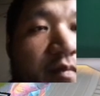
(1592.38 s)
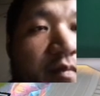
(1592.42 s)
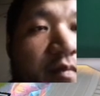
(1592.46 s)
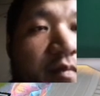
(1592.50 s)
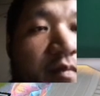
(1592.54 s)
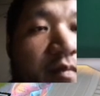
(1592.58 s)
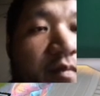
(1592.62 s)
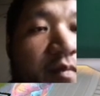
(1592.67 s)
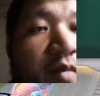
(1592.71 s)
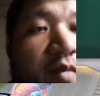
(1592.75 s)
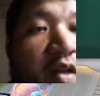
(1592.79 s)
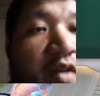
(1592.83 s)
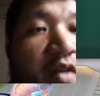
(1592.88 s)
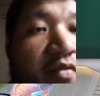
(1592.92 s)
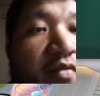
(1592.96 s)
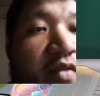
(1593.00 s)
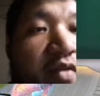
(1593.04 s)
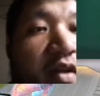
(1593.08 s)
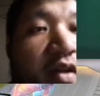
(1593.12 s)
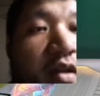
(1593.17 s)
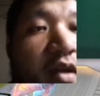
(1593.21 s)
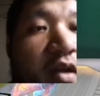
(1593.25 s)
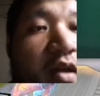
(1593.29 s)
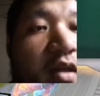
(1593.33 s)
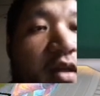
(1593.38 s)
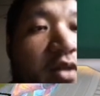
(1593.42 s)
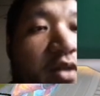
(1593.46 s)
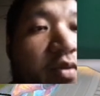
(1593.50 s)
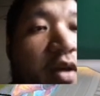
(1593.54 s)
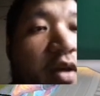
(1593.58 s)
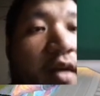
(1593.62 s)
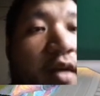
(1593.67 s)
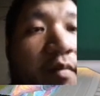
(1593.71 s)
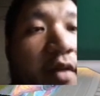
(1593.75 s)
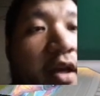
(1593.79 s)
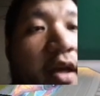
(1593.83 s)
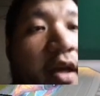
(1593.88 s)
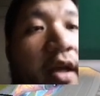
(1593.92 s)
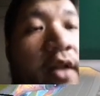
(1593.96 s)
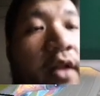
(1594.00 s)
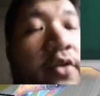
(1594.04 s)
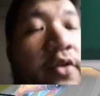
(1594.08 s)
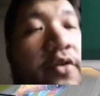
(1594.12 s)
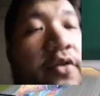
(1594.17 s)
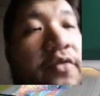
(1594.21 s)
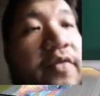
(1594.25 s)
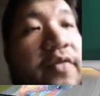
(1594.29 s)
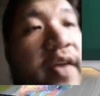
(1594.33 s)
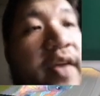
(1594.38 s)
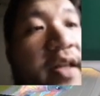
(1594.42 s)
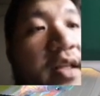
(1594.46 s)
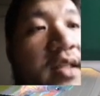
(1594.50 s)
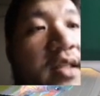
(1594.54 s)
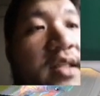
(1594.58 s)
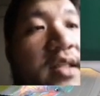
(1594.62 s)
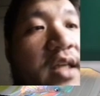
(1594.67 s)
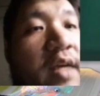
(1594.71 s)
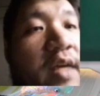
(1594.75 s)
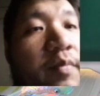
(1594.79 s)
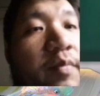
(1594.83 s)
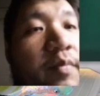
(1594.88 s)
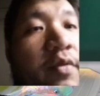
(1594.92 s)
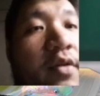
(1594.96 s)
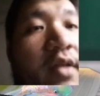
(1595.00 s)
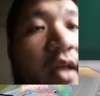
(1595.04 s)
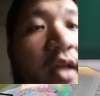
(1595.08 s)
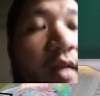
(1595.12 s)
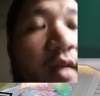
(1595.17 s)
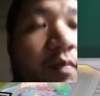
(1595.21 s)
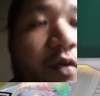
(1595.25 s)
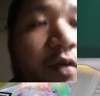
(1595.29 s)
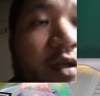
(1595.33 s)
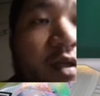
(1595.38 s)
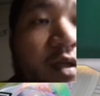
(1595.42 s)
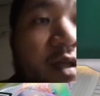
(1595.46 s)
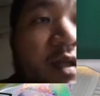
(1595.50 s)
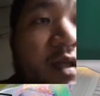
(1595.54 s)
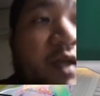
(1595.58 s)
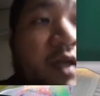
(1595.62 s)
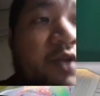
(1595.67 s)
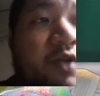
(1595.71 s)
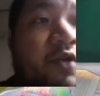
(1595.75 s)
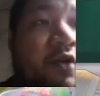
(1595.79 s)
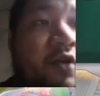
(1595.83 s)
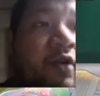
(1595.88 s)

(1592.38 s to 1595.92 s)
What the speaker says: Yeah, if nothing else, we can play Elderfang Disciple, then put another